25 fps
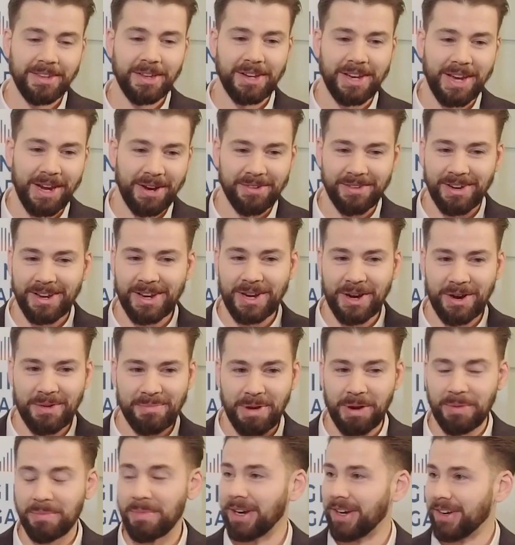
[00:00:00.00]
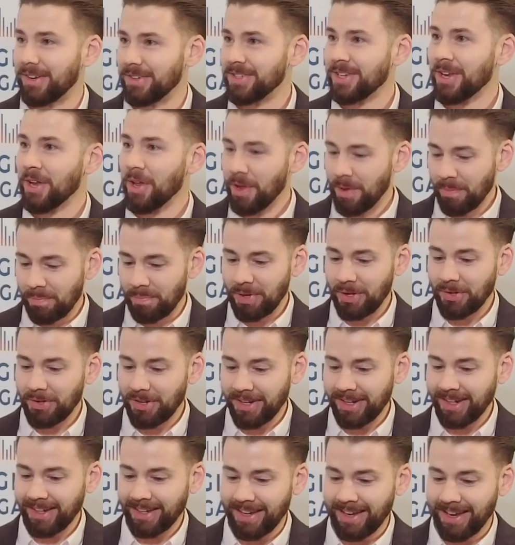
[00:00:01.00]
I can't remember, but it was
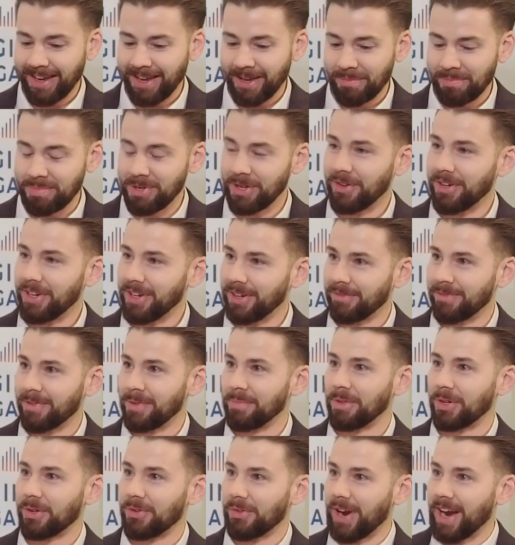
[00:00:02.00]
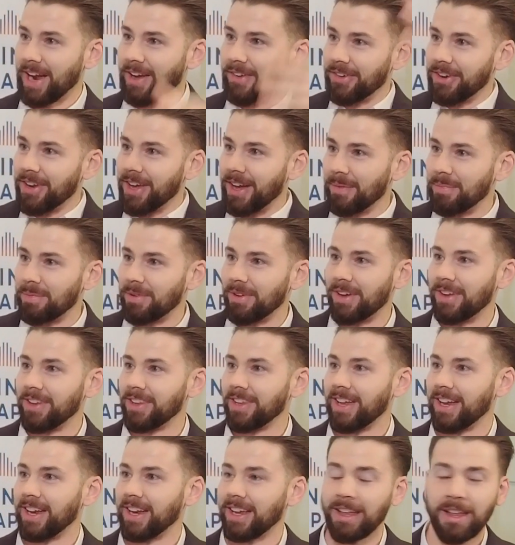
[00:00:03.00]
building from the ground up.
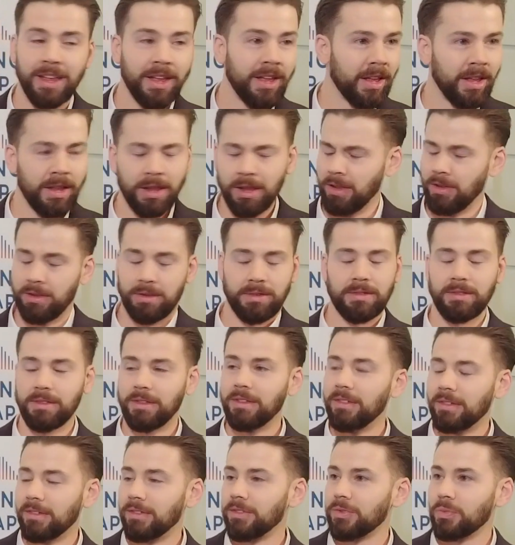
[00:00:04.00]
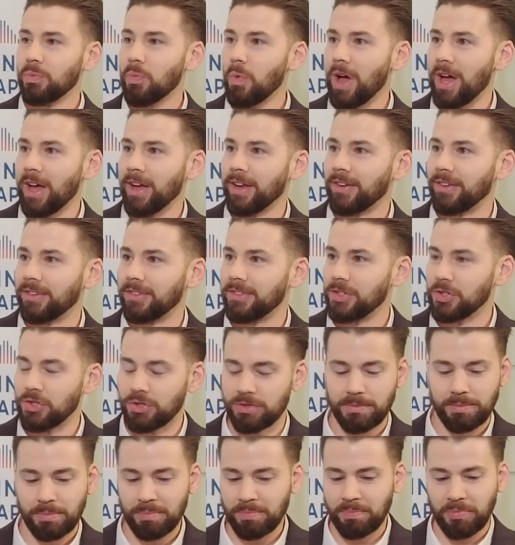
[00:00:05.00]
Like, it's wild.
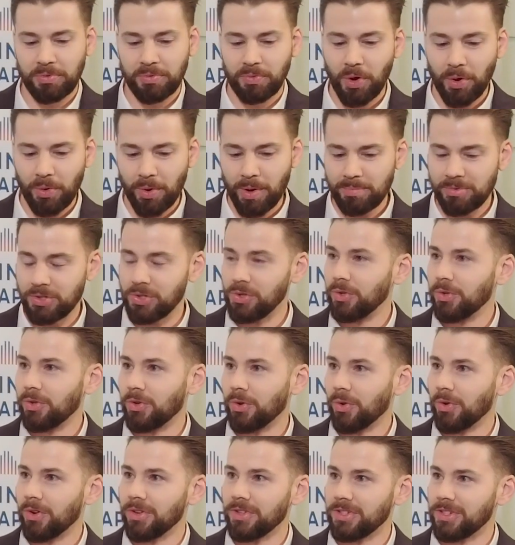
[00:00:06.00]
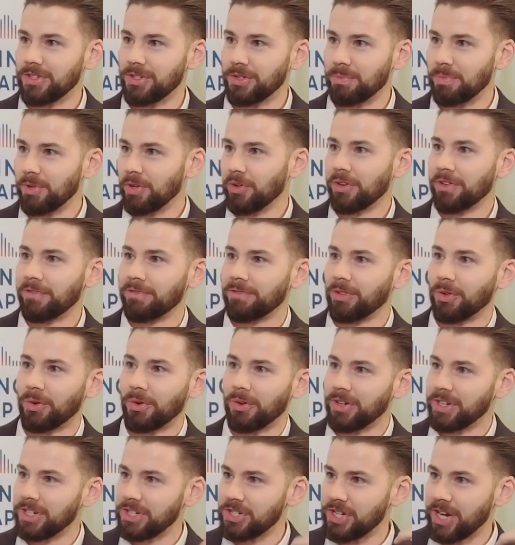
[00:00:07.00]
Just throw up 2 cores and you build a
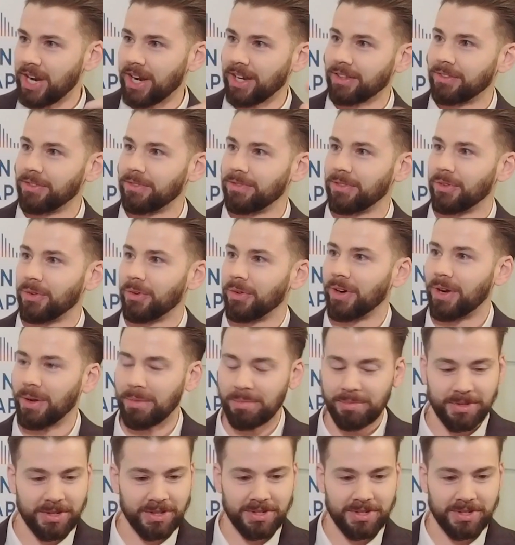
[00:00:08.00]
floor and you jack the floor up.